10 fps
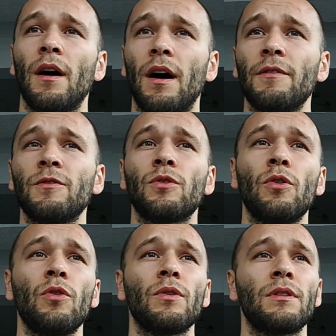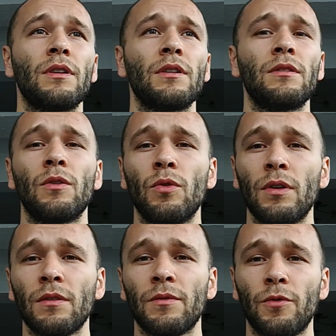after all,
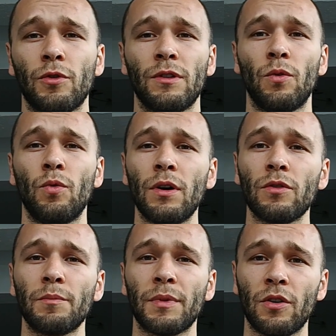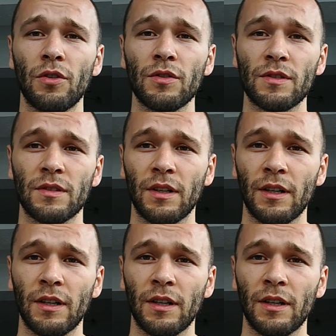for the world, because